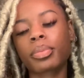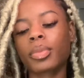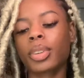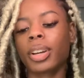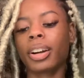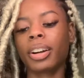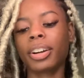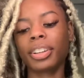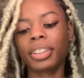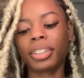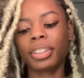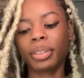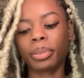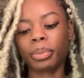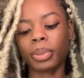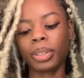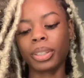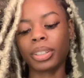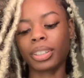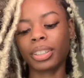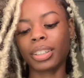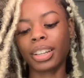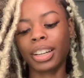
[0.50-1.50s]
All right,
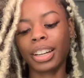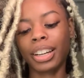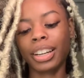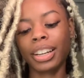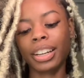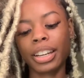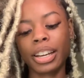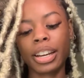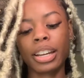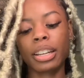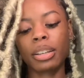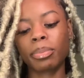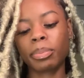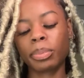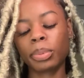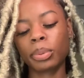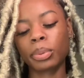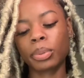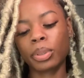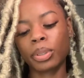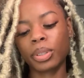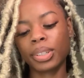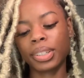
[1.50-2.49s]
Libra. I had to
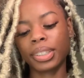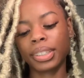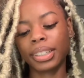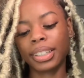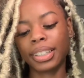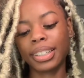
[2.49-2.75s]
pull